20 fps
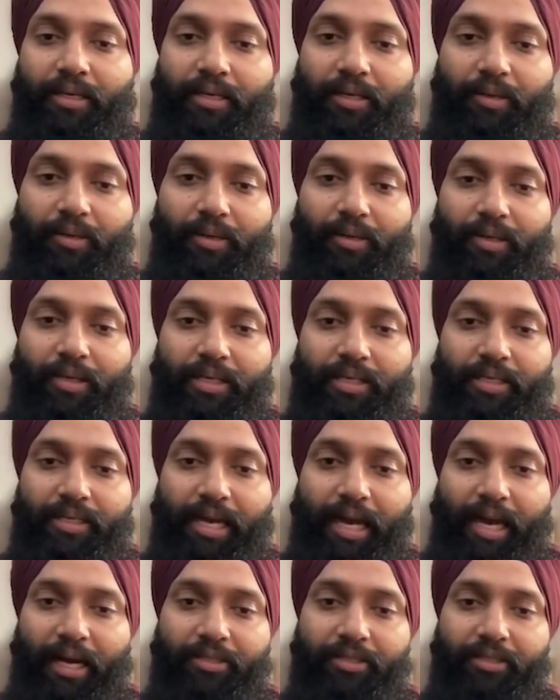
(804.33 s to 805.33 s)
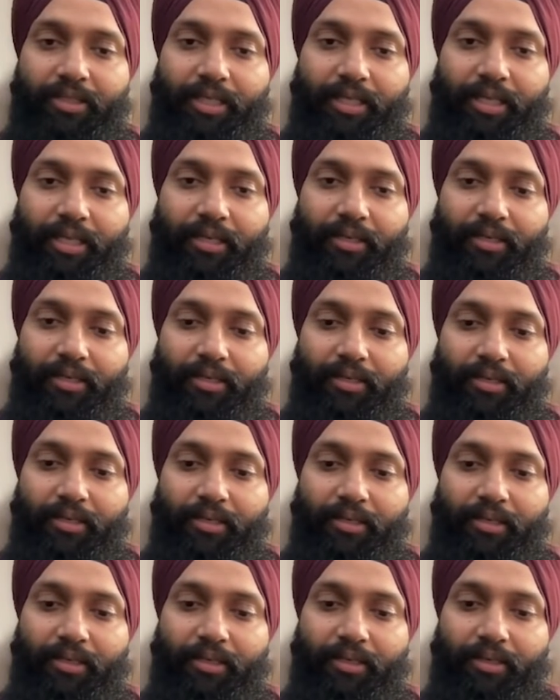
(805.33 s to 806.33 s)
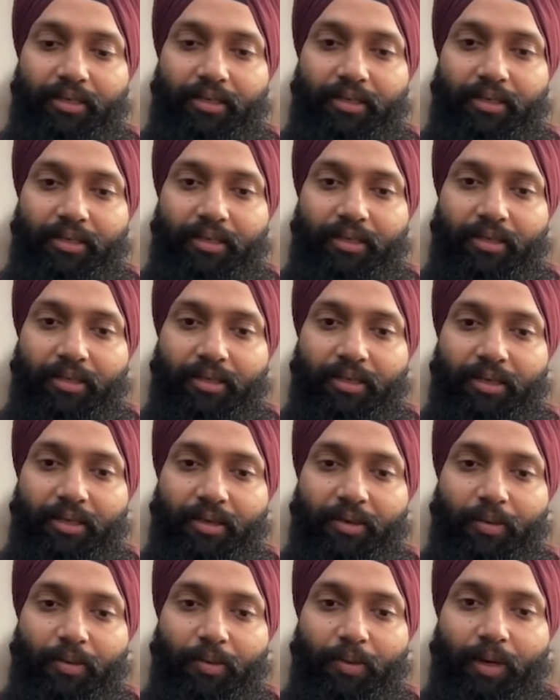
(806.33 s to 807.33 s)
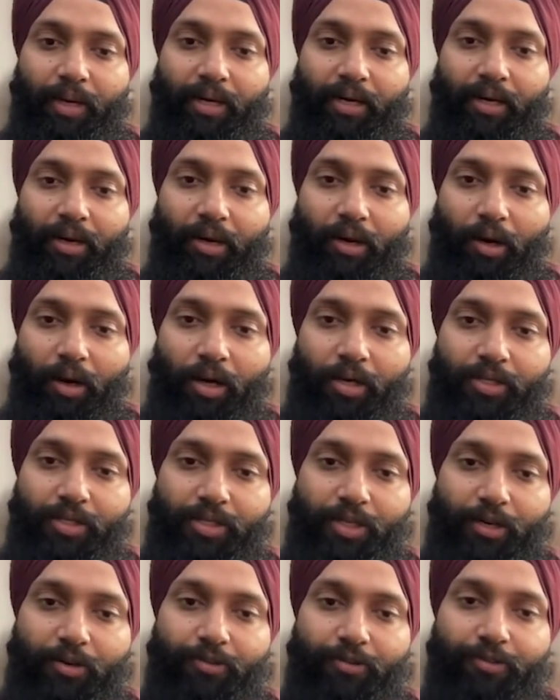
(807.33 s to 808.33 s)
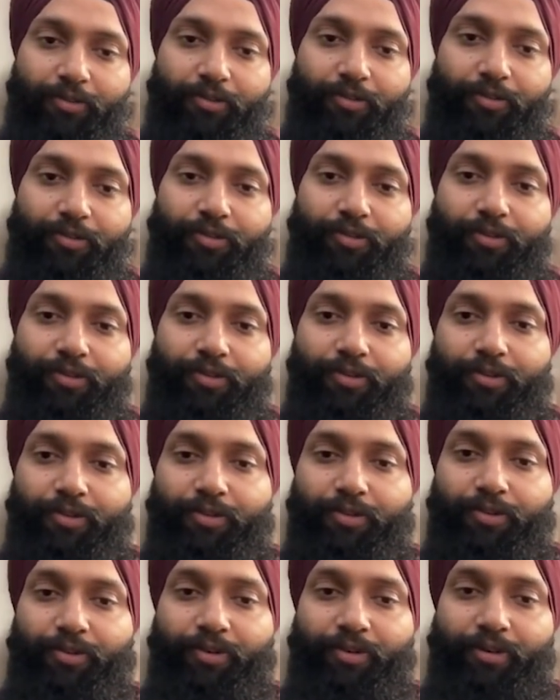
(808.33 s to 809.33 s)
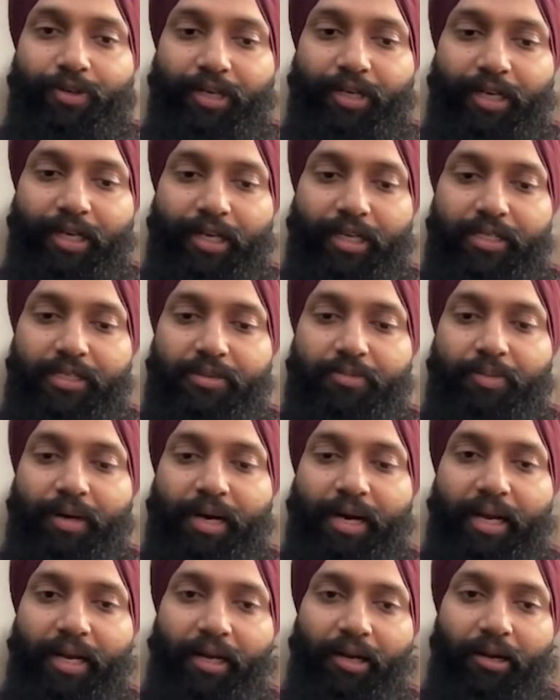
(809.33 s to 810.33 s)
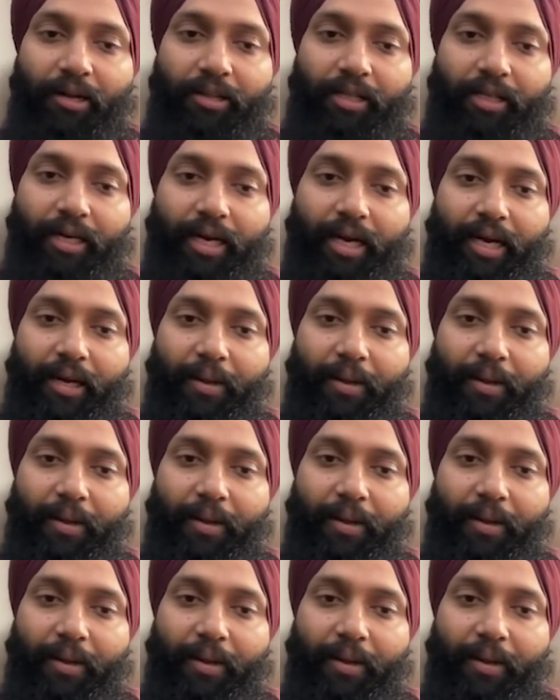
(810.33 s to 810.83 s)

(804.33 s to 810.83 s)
is actually one cause of he's smiling all the time.